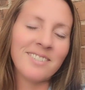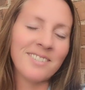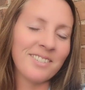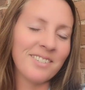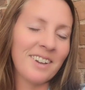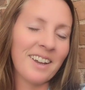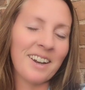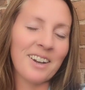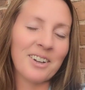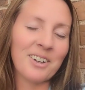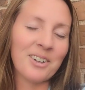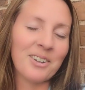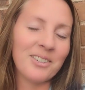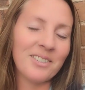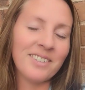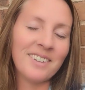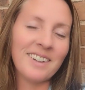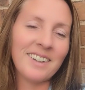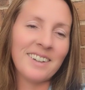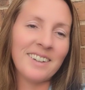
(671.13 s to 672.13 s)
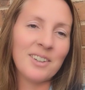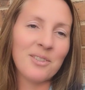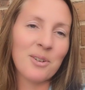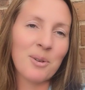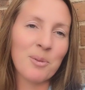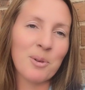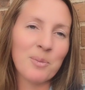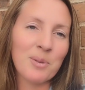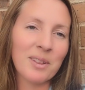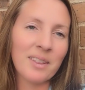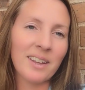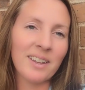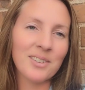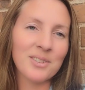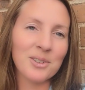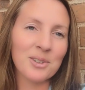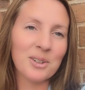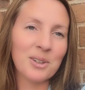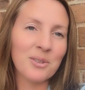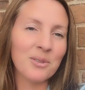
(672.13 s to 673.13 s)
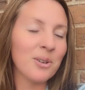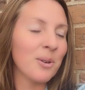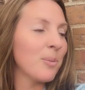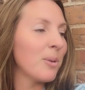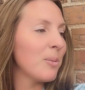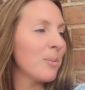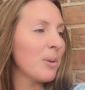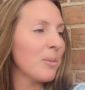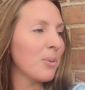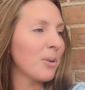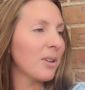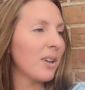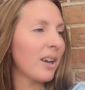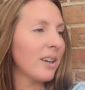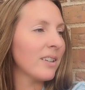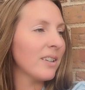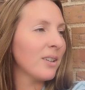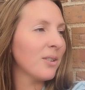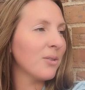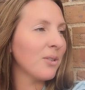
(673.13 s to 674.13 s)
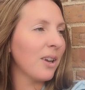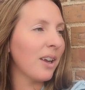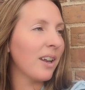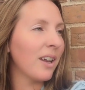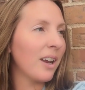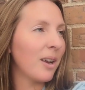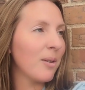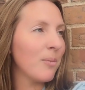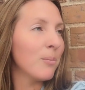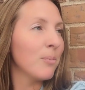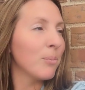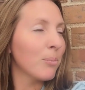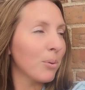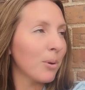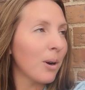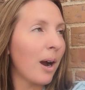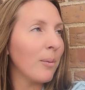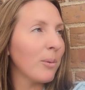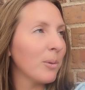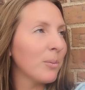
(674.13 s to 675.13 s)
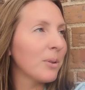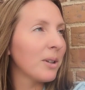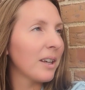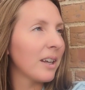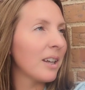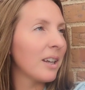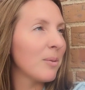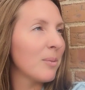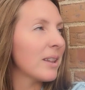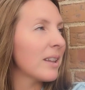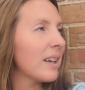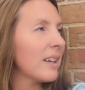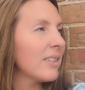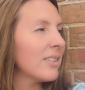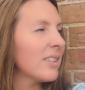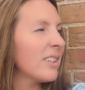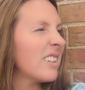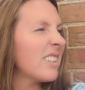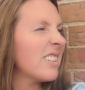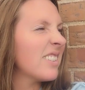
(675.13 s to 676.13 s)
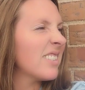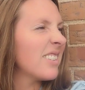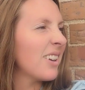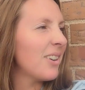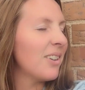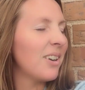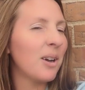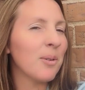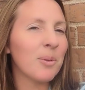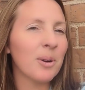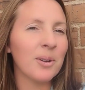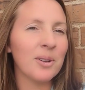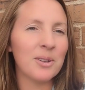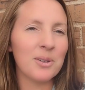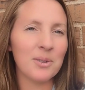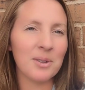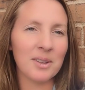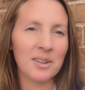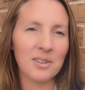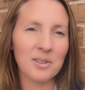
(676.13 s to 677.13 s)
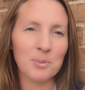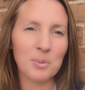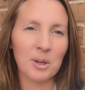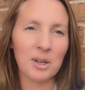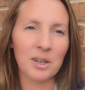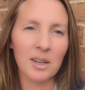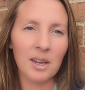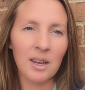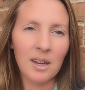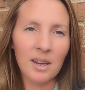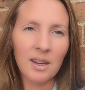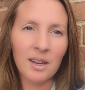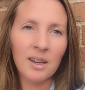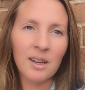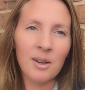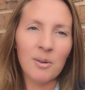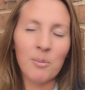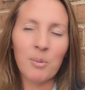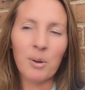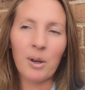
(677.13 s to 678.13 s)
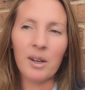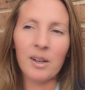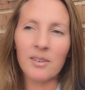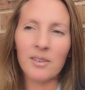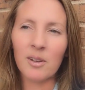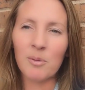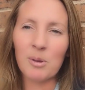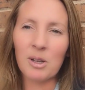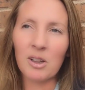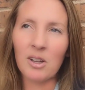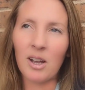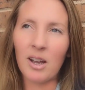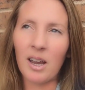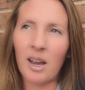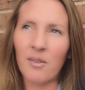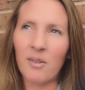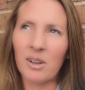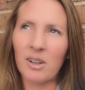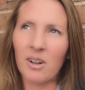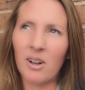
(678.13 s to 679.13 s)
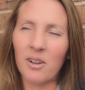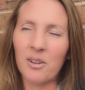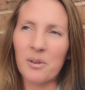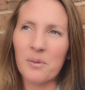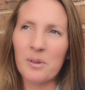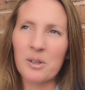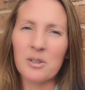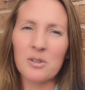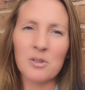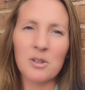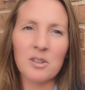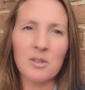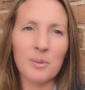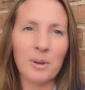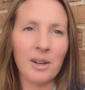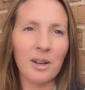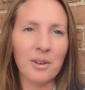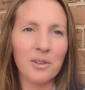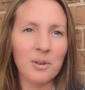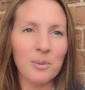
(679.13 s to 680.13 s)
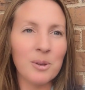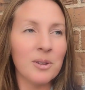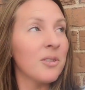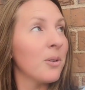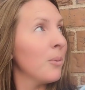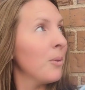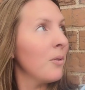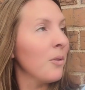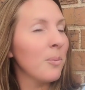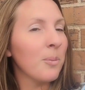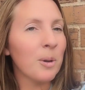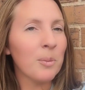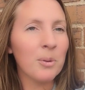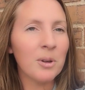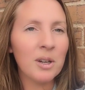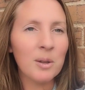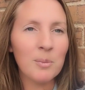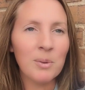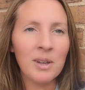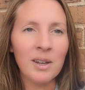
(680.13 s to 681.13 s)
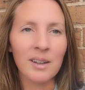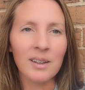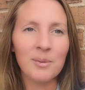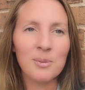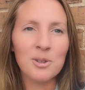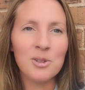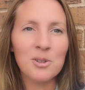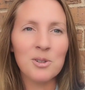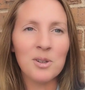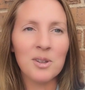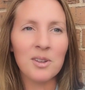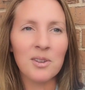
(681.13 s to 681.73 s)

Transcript: I don't know if I'm going to be lazy or if I'm going to be productive and I'm probably going to be lazy, so I'll probably do it in the spring. But it's going to be a lot having all of these trees in my house. I mean, some of them are pretty big. Let me show you this